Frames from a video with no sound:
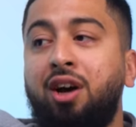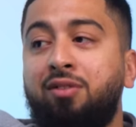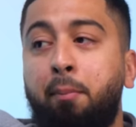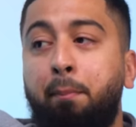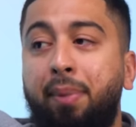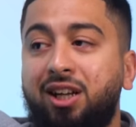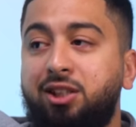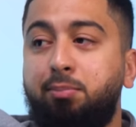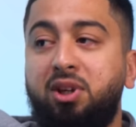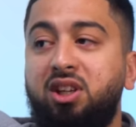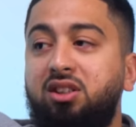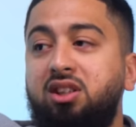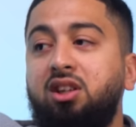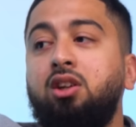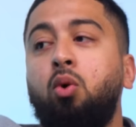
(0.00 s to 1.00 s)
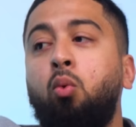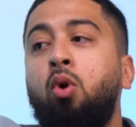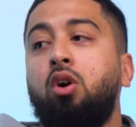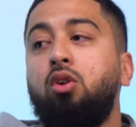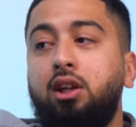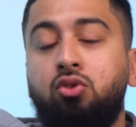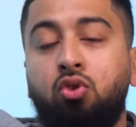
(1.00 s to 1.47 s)
have the best PT in the
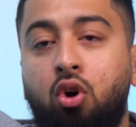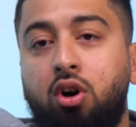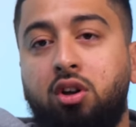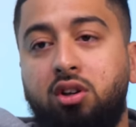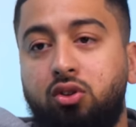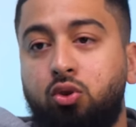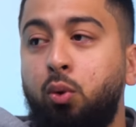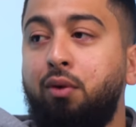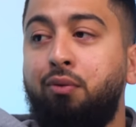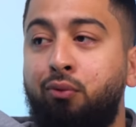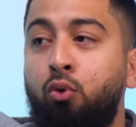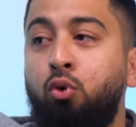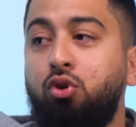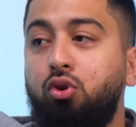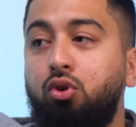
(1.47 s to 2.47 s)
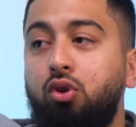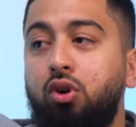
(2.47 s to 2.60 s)
world. He's not going to do it for you.